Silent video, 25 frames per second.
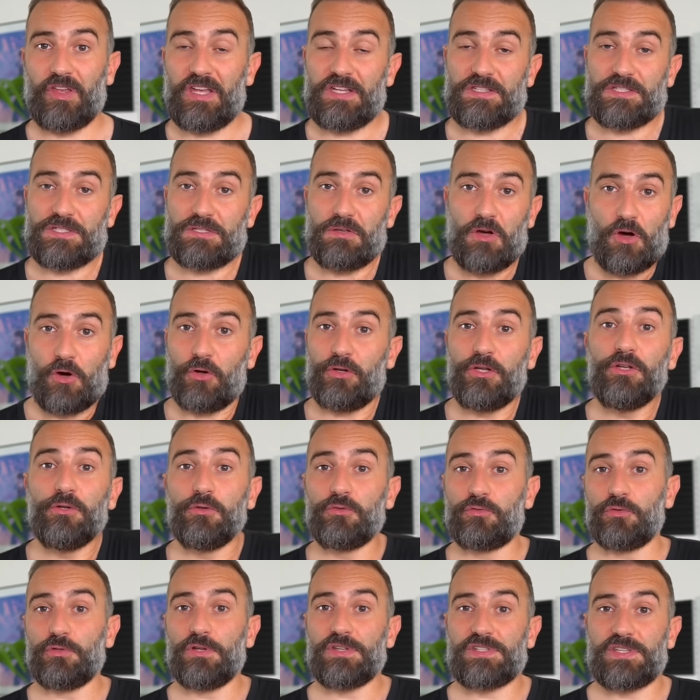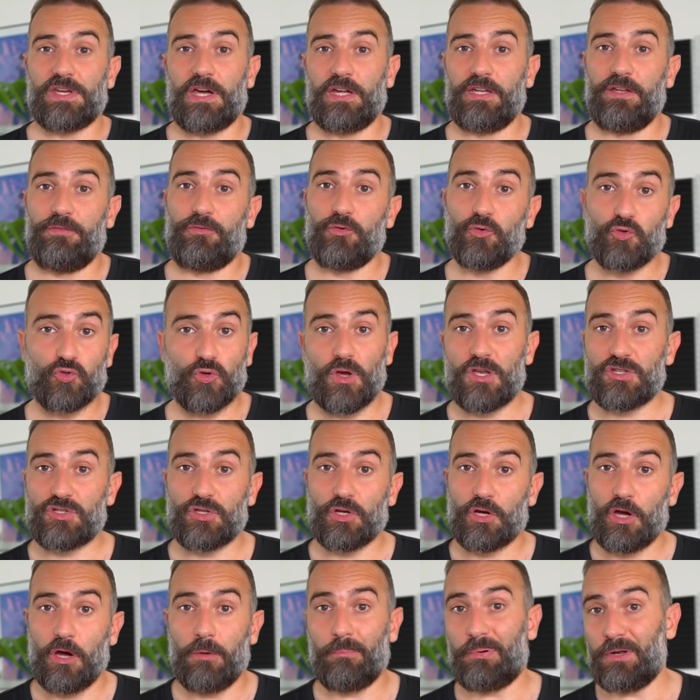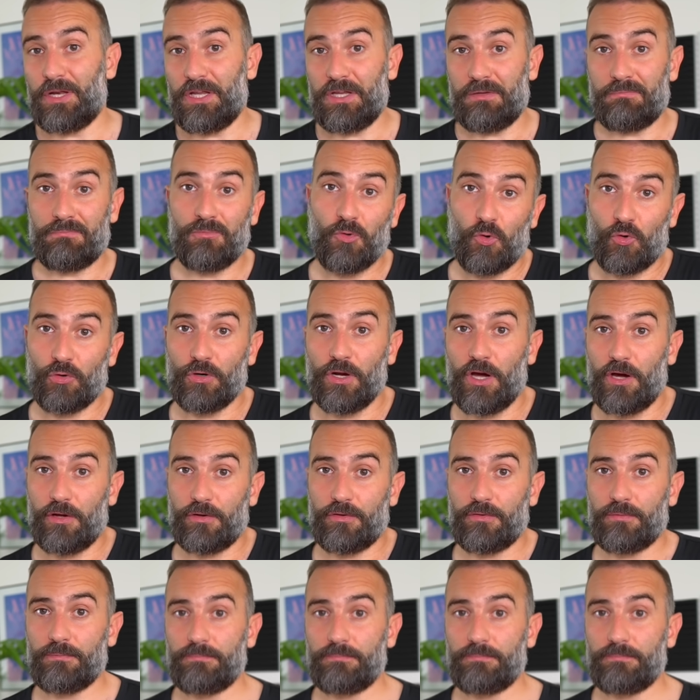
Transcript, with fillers: It's on you to decide if you trust the company or not.